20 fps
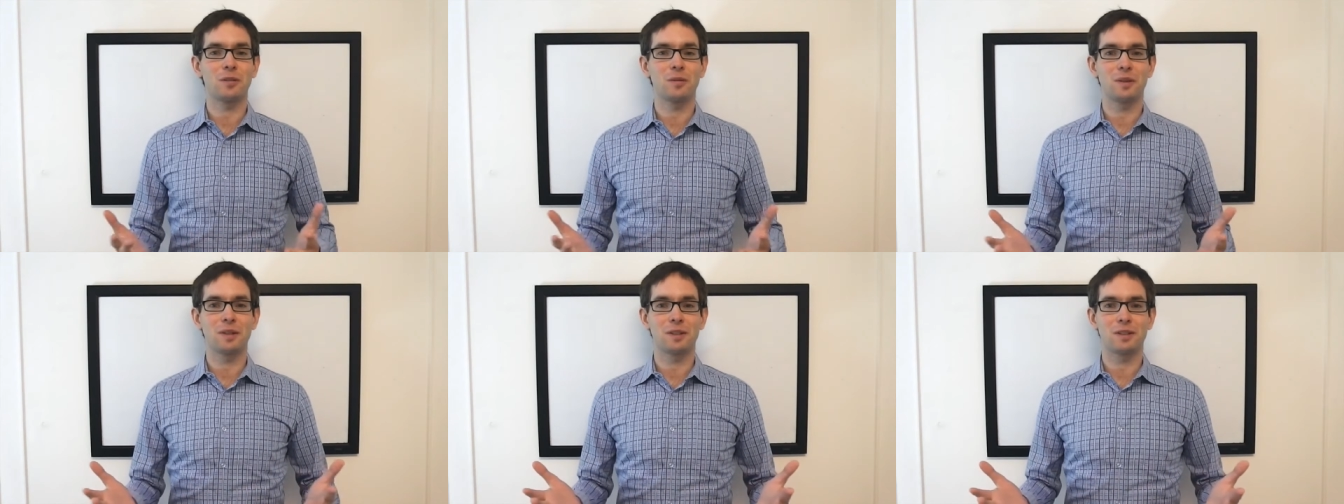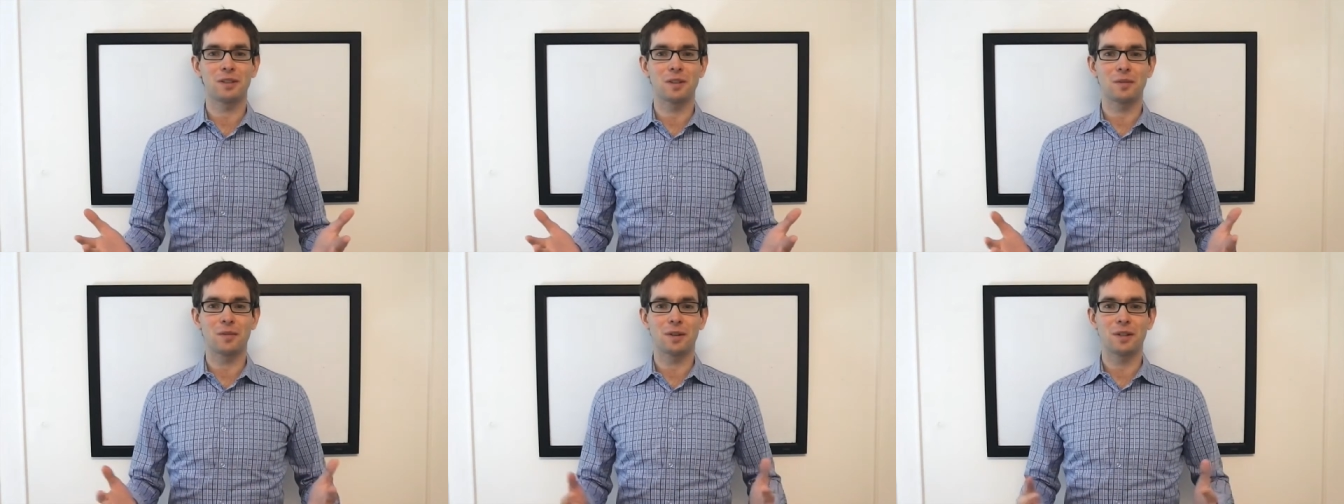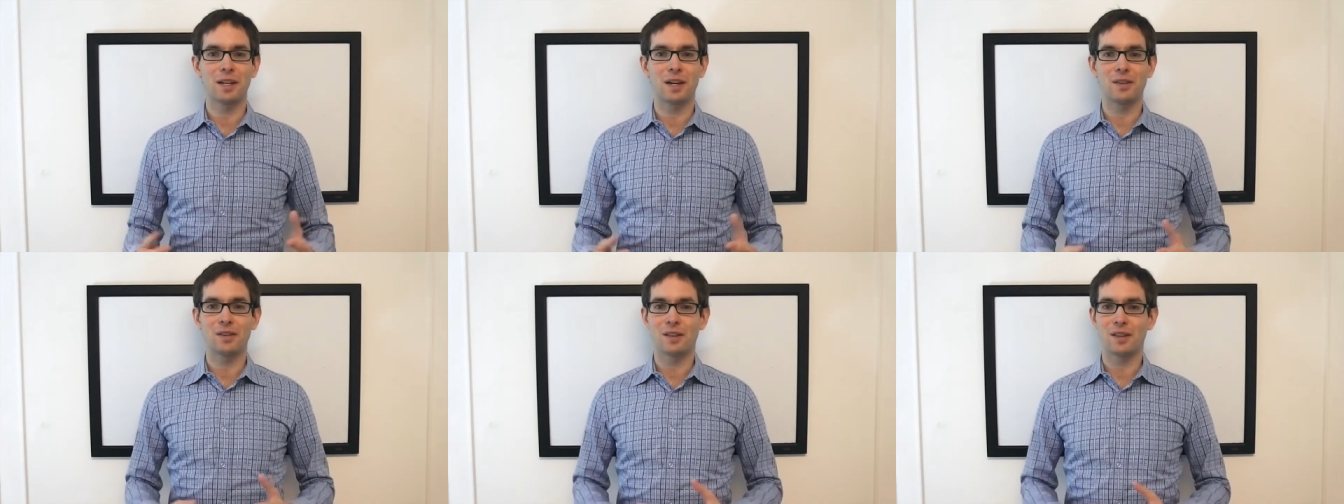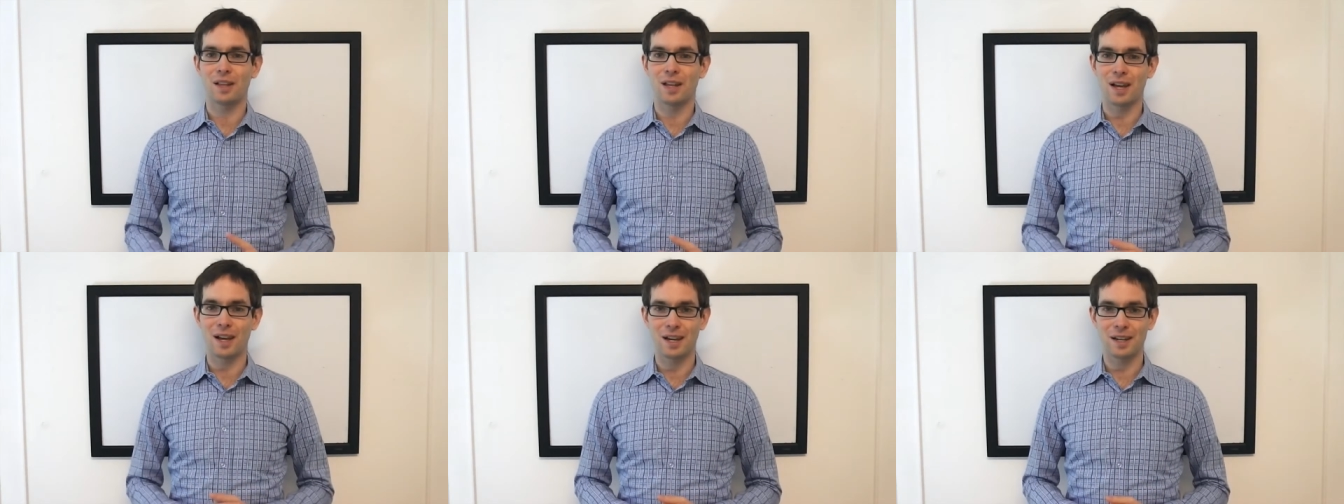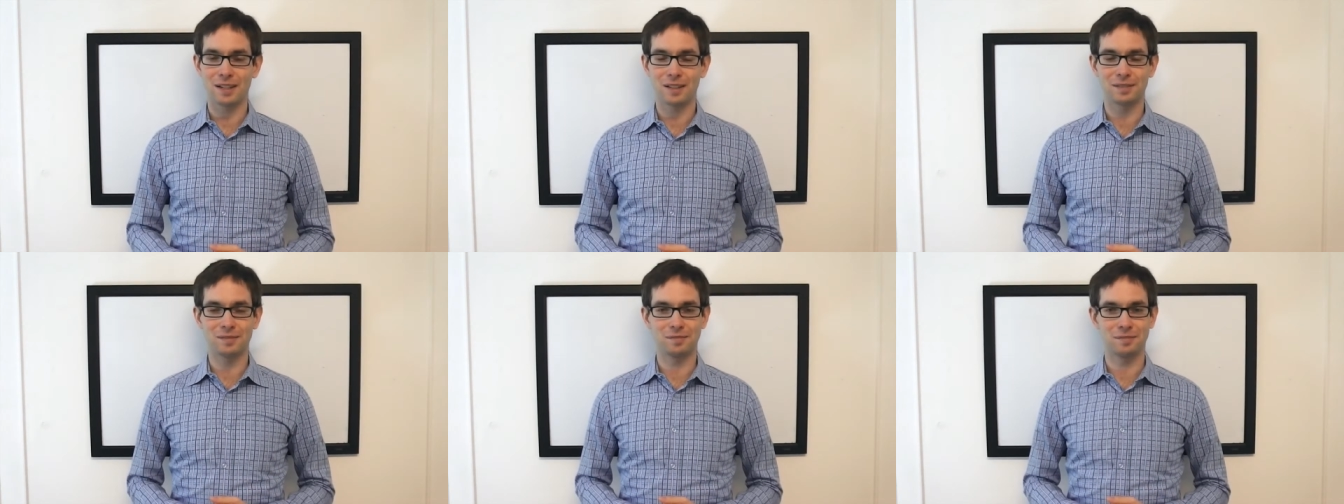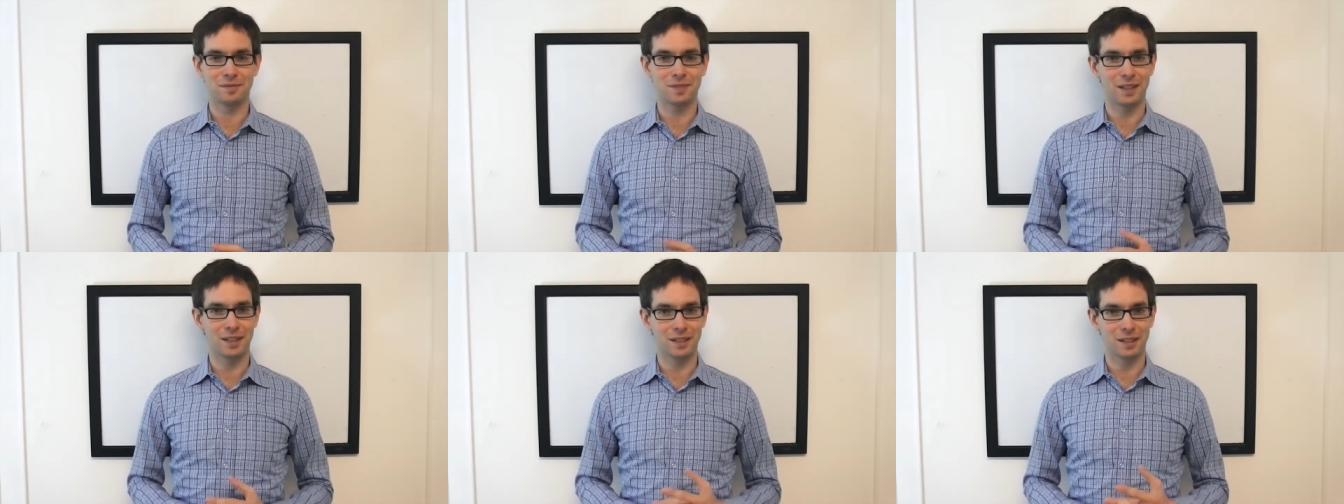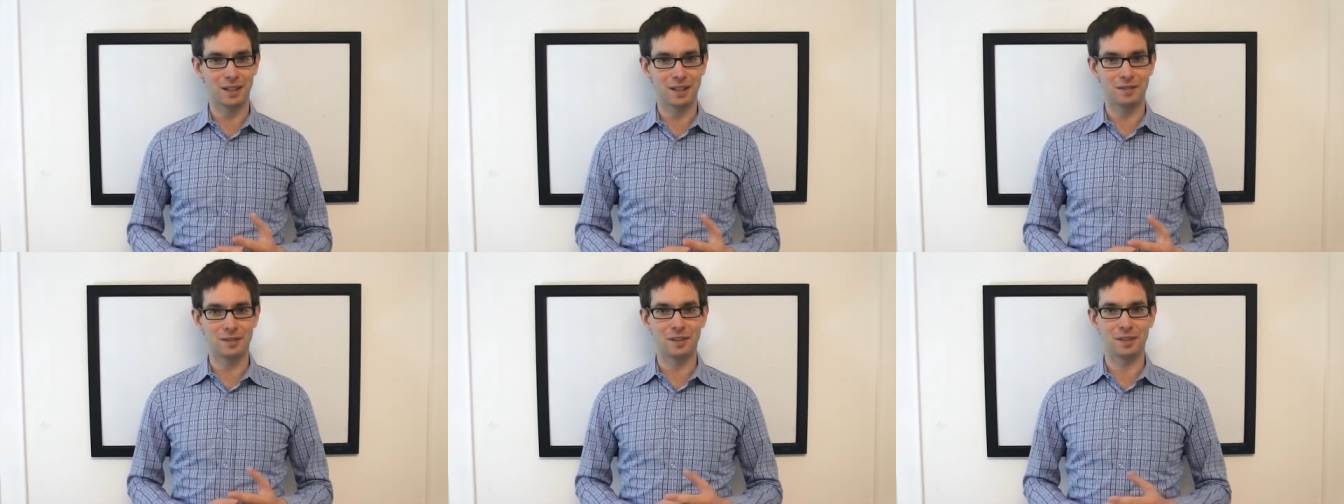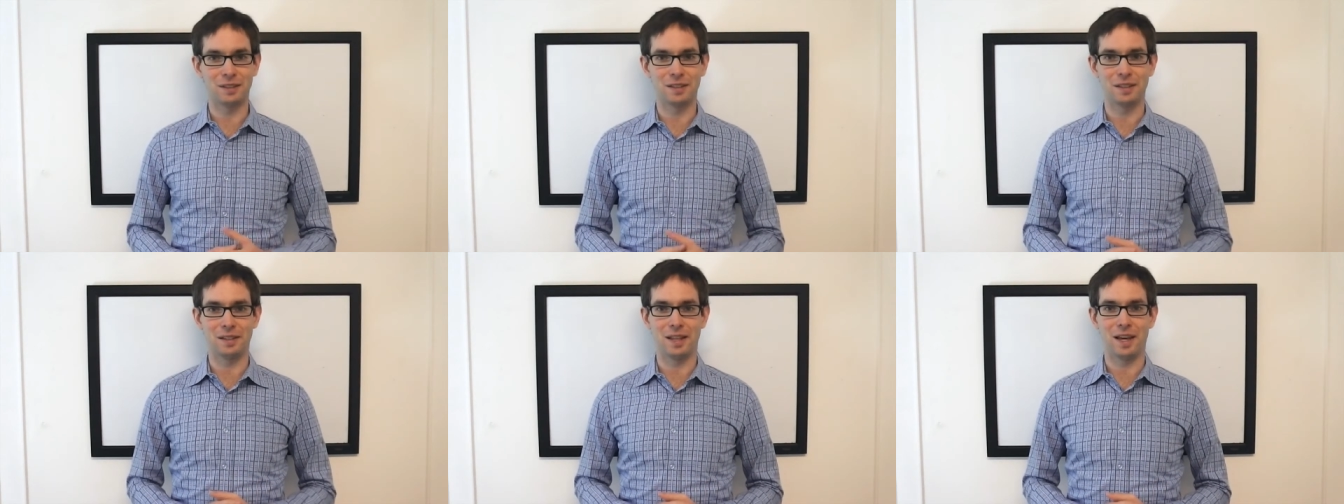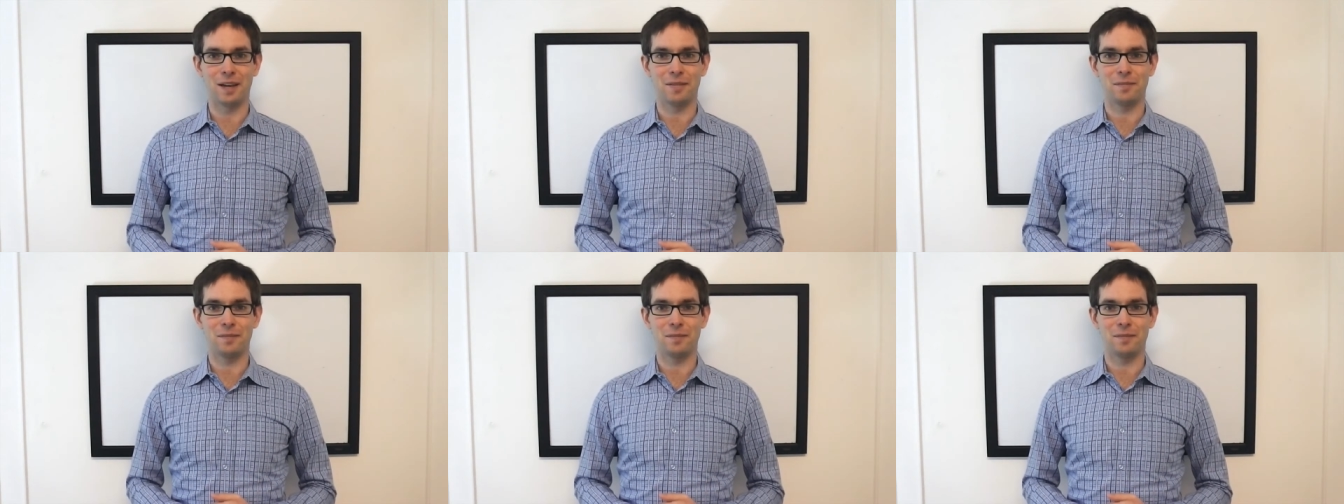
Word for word: somewhere down the line. I'd love to see that.